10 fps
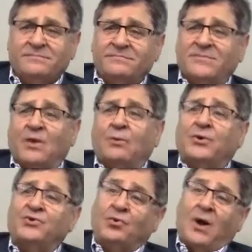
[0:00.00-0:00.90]
They were
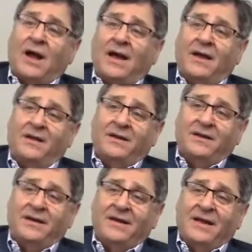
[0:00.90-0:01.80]
tried.
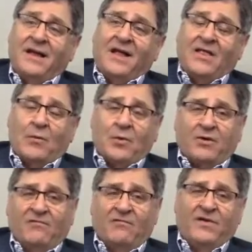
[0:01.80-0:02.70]
They were
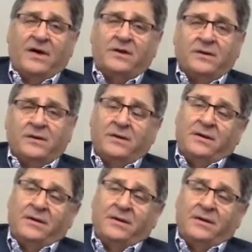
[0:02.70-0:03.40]
convicted.